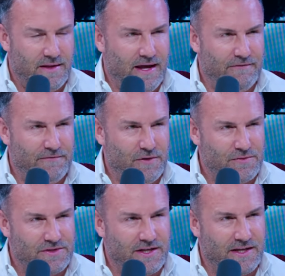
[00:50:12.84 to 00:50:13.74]
F U
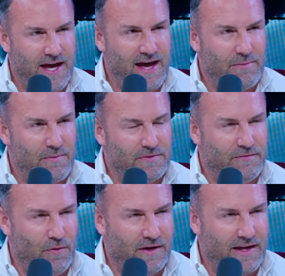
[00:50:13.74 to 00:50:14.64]
C K was
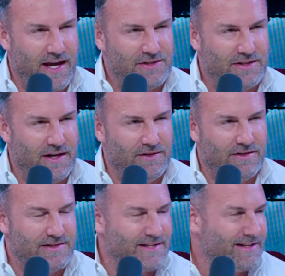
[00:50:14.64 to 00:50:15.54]
fornication under
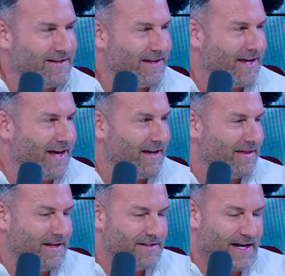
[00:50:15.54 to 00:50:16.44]
consent of the king.
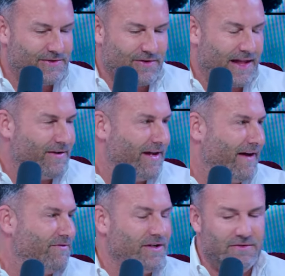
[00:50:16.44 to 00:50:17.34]
These guys were allowed to
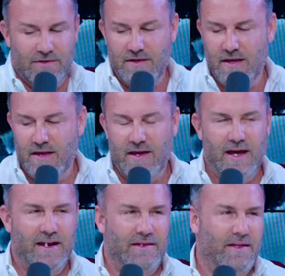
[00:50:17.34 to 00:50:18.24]
have children,
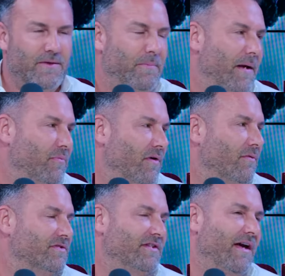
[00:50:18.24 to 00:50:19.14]
and then their paperwork
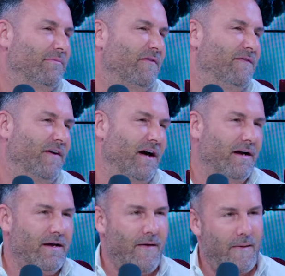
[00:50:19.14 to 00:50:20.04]
was stamped fuck.